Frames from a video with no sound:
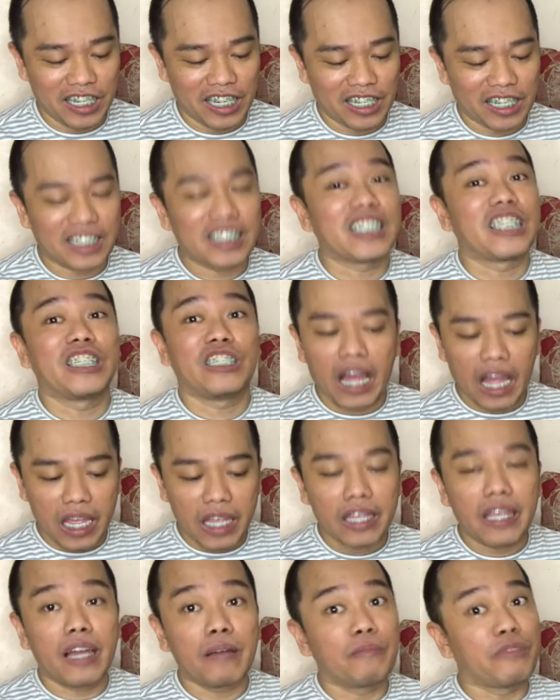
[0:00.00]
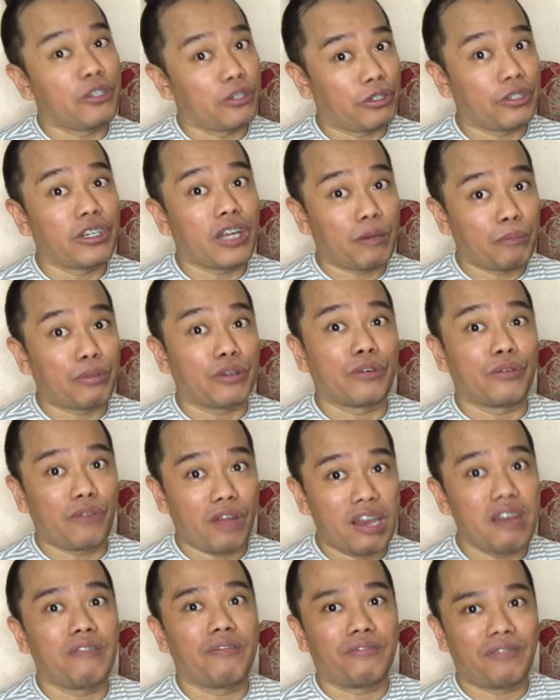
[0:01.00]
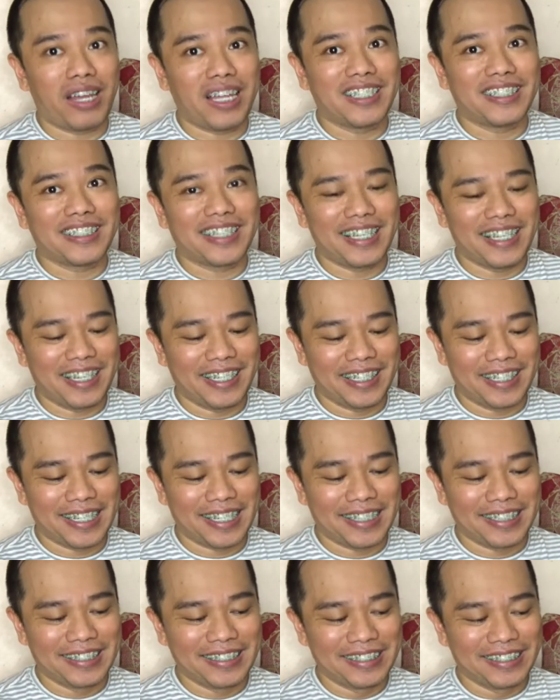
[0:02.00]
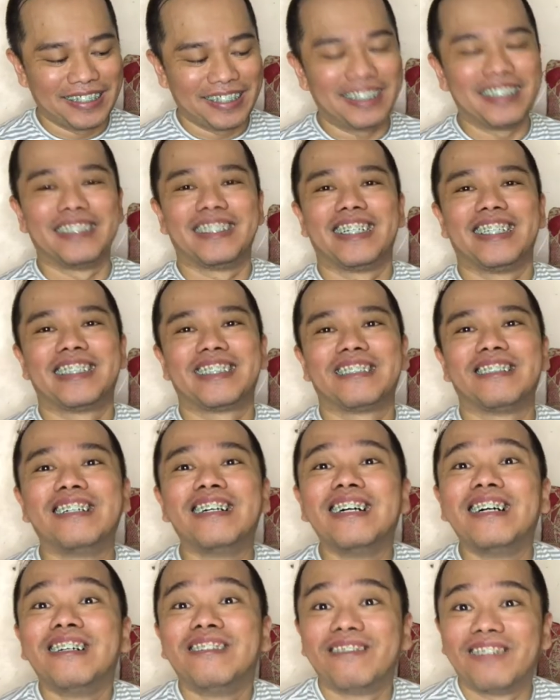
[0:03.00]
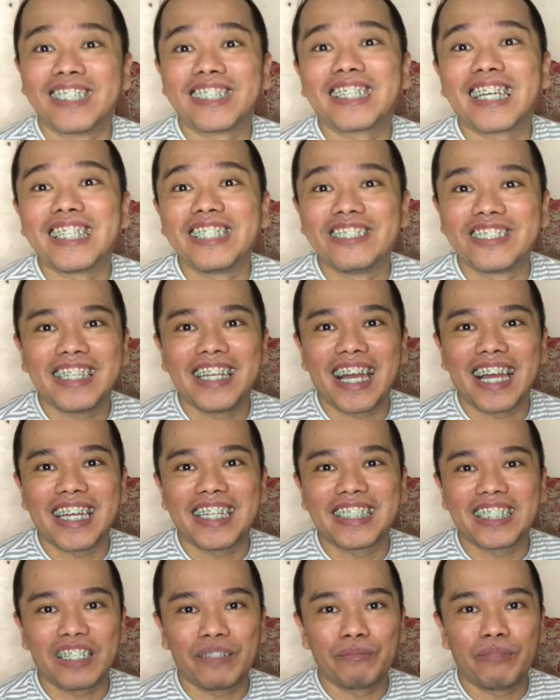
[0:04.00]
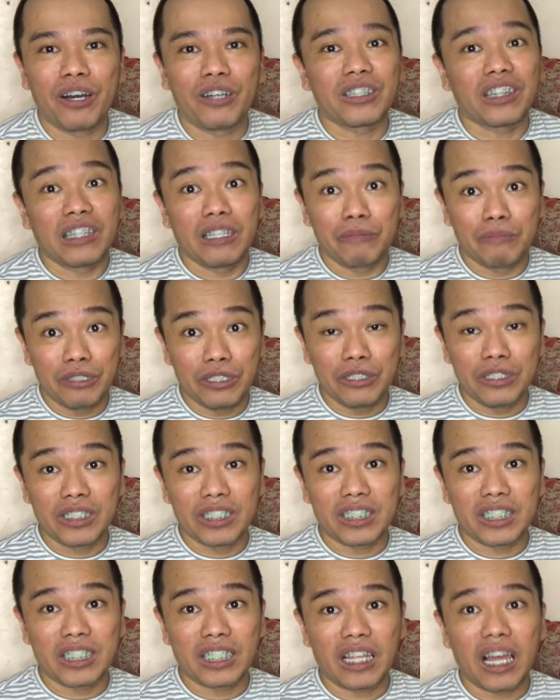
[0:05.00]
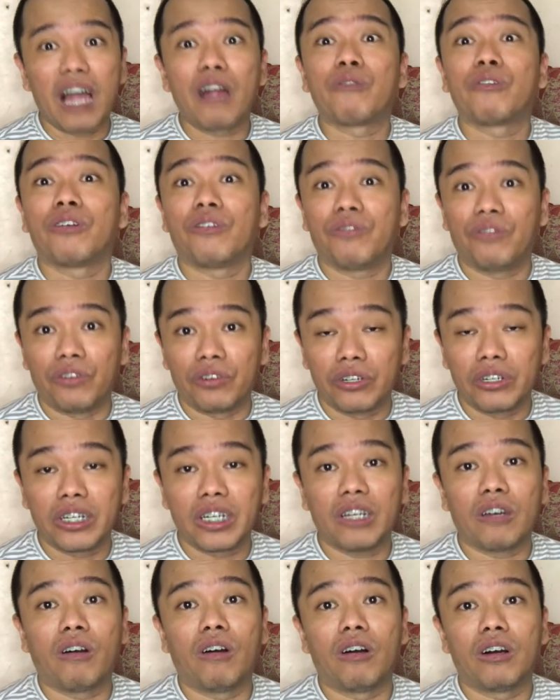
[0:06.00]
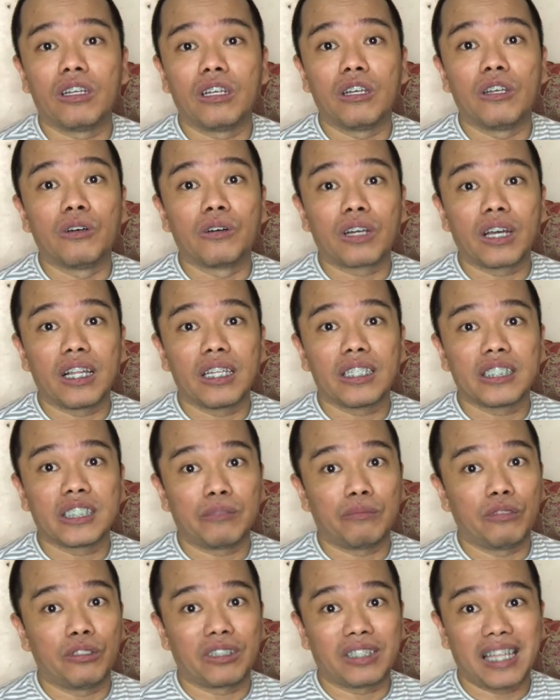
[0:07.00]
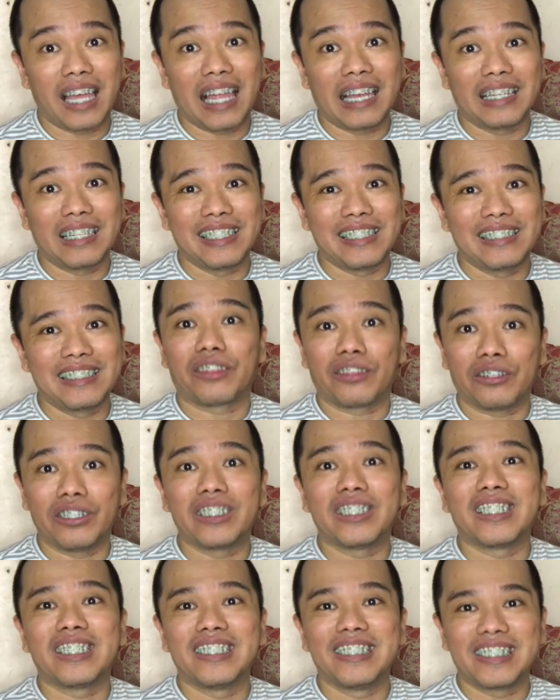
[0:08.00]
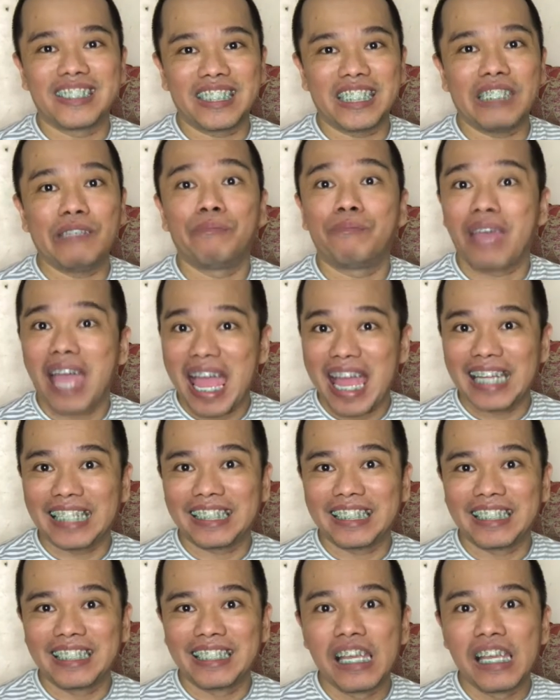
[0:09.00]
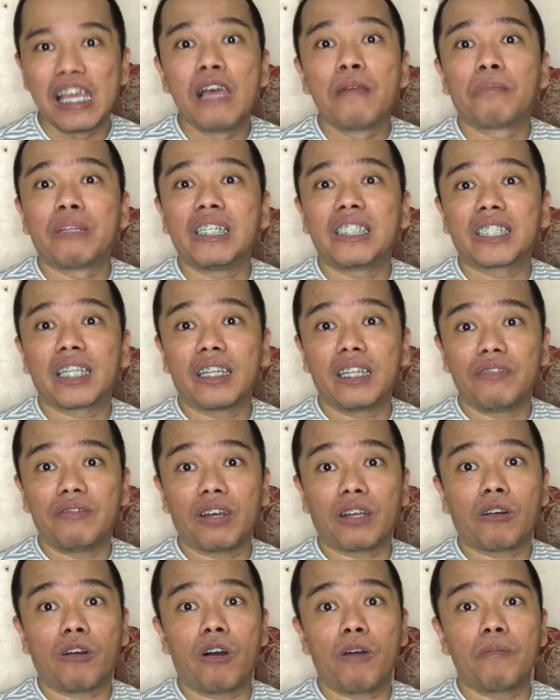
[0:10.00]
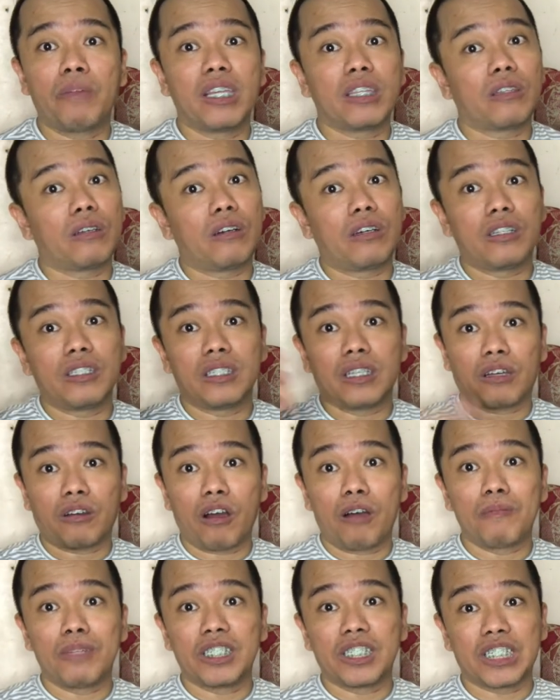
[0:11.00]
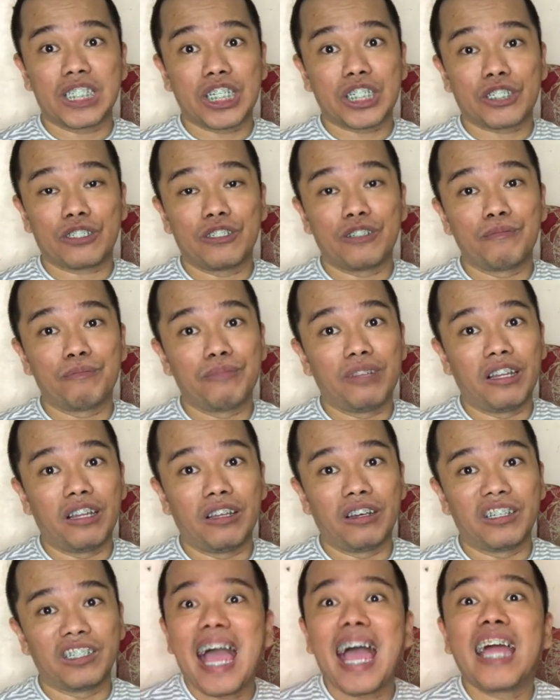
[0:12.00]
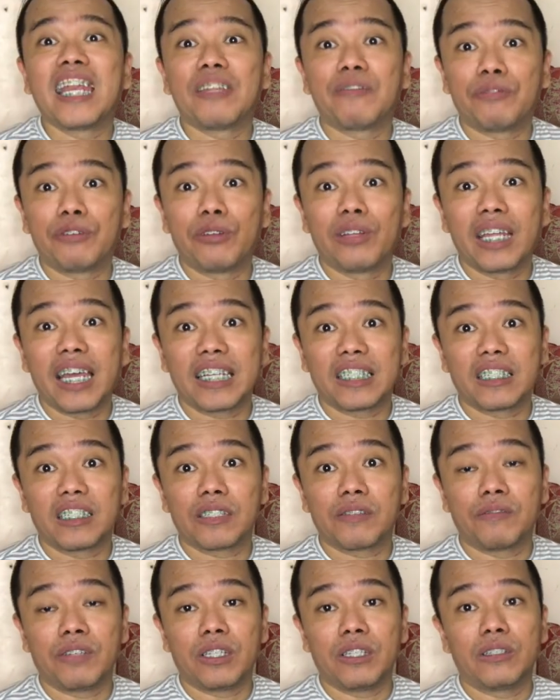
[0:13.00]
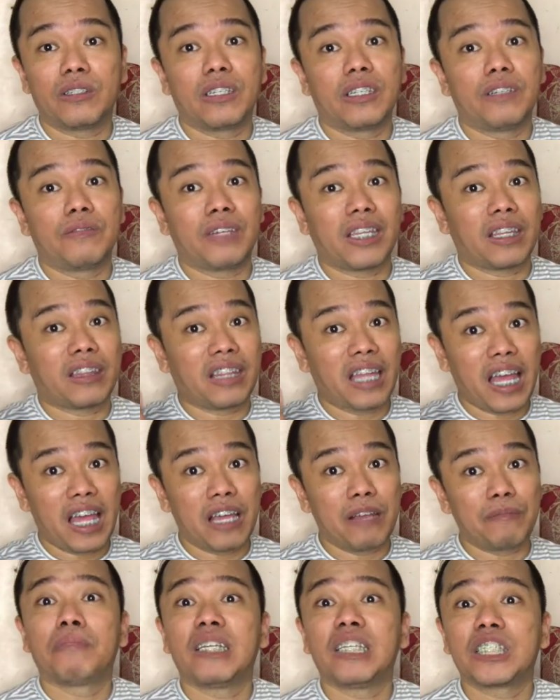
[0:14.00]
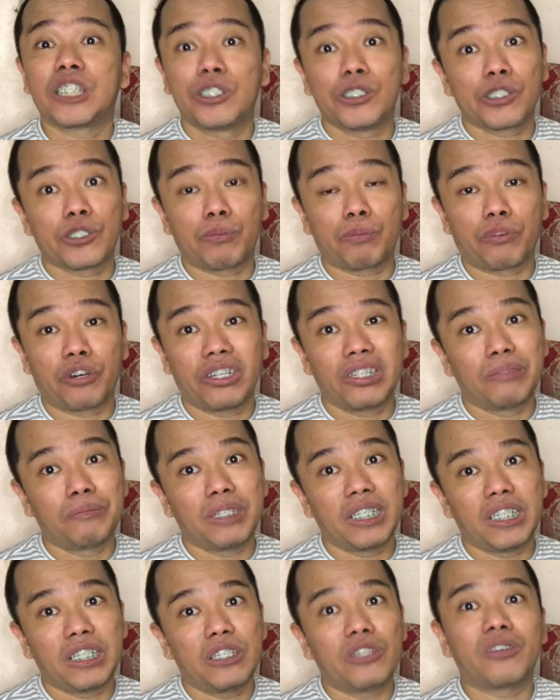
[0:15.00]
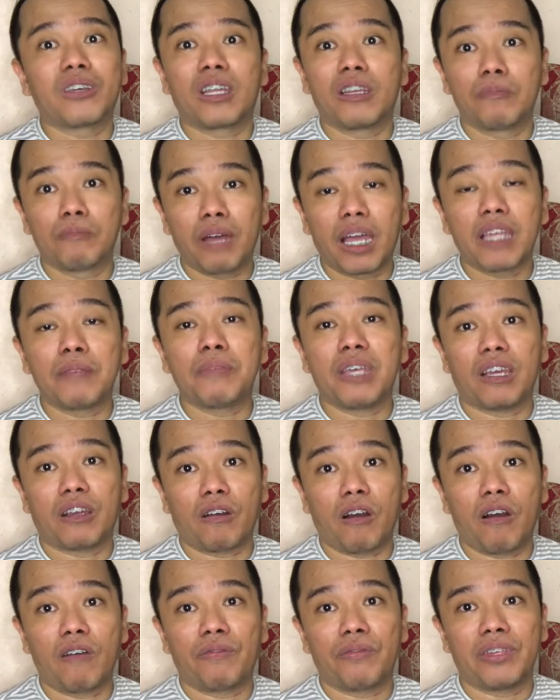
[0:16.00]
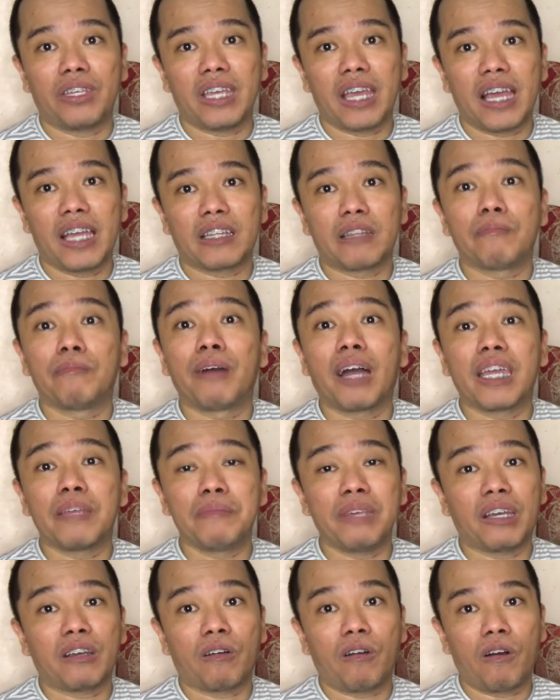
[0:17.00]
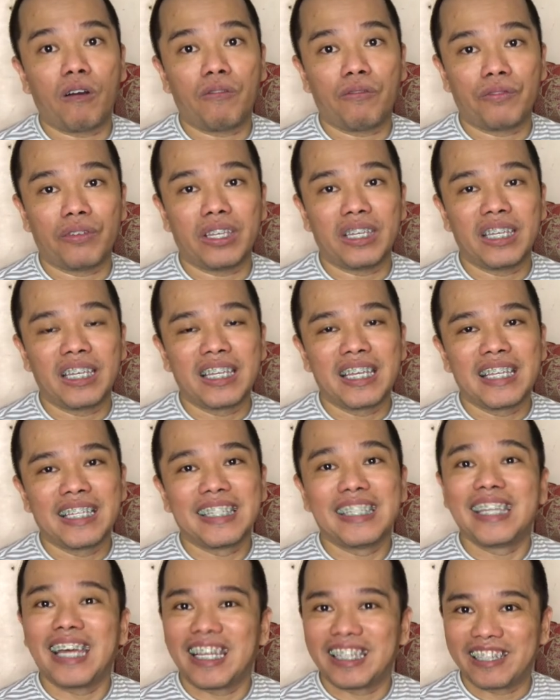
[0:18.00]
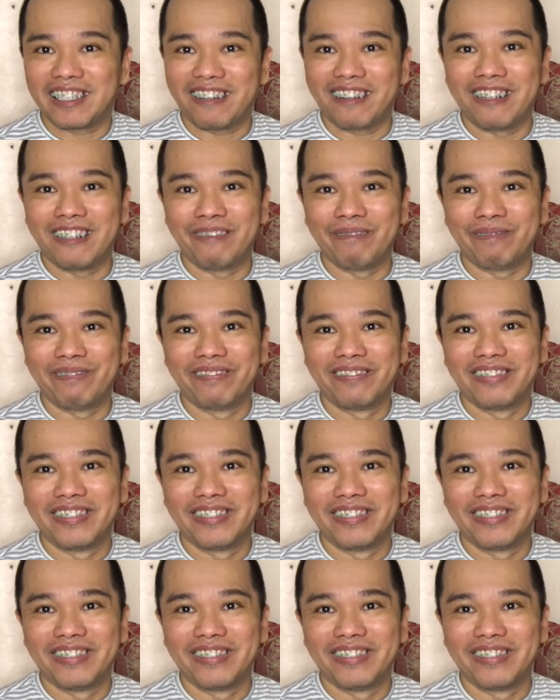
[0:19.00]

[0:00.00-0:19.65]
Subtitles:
Kasi I am your number one fan talaga. Alright, so what can you guys about the music, our very own local Cebu talent, 13C Band? Please leave a comment on the comment section below. And if you like this video, give a thumb. Please do support me. You can buy me a coffee at buymeacoffee.com.